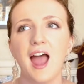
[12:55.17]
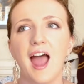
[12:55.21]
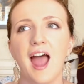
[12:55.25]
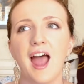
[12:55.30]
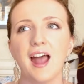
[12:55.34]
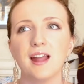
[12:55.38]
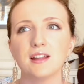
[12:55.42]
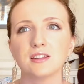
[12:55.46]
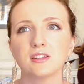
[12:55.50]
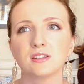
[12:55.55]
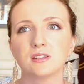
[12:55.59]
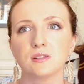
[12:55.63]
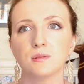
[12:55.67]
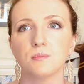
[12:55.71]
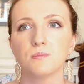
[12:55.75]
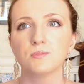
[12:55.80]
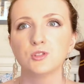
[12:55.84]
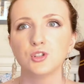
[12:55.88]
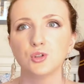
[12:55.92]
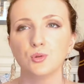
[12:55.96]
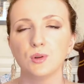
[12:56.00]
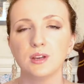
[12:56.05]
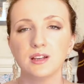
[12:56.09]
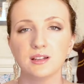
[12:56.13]

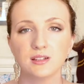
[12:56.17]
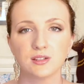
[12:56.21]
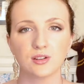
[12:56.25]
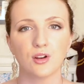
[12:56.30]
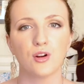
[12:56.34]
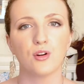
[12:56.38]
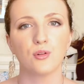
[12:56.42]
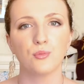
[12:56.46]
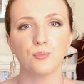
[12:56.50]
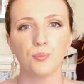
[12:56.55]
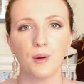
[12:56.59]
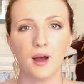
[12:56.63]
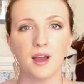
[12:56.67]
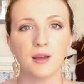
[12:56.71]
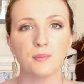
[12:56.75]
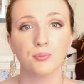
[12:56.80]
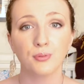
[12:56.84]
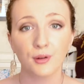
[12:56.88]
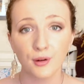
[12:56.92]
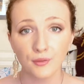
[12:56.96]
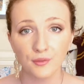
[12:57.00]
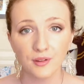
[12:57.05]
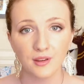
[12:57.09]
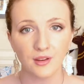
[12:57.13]
and doing so by
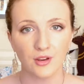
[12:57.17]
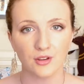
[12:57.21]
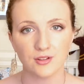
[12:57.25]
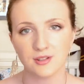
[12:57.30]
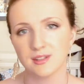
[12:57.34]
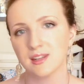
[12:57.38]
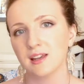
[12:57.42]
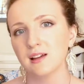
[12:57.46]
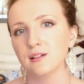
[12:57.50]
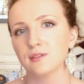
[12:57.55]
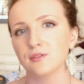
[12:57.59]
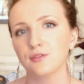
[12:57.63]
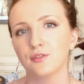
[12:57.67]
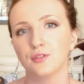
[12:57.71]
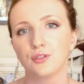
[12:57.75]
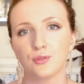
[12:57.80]
proving herself